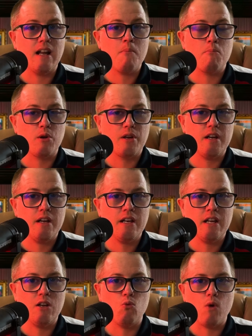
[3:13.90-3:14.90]

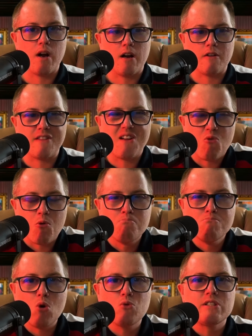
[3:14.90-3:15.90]
Lamborghini, where they were
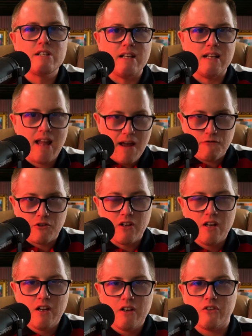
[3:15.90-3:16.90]
mostly left
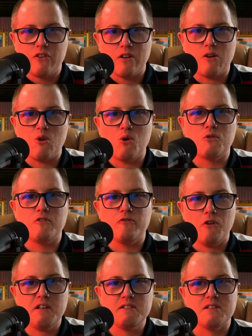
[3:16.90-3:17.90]
their own
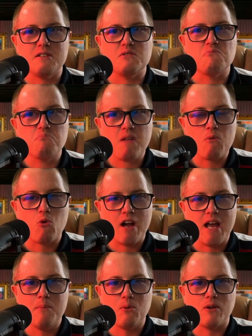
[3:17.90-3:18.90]
devices, they
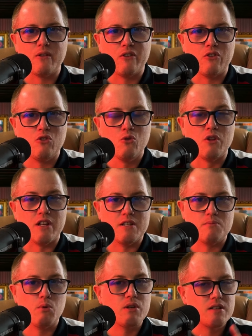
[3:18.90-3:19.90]
were able to do
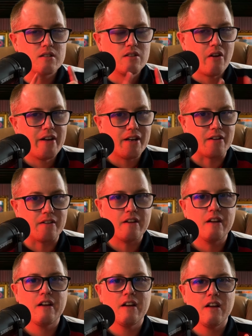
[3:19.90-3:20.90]
this, but decided
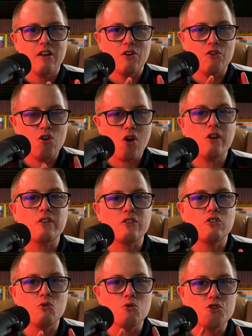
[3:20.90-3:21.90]
not
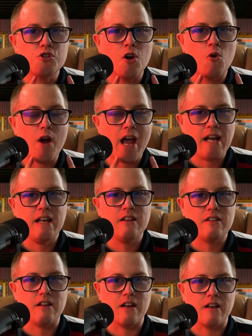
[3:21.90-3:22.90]
to show
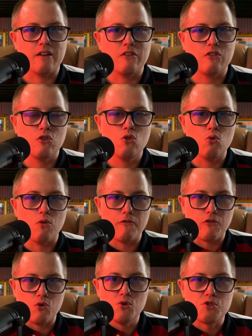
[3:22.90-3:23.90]
anything to
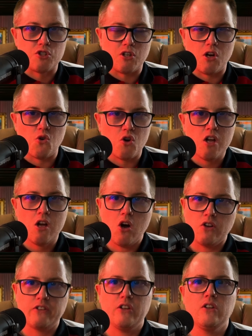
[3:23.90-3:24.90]
Ferruccio
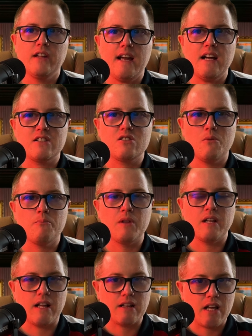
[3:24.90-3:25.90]
until they had
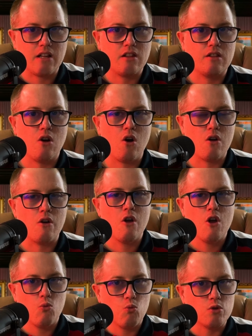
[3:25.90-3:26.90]
something that they thought
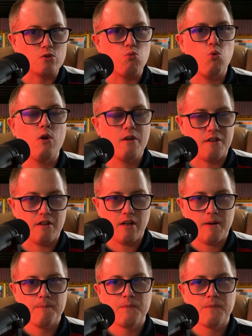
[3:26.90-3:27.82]
was worthy,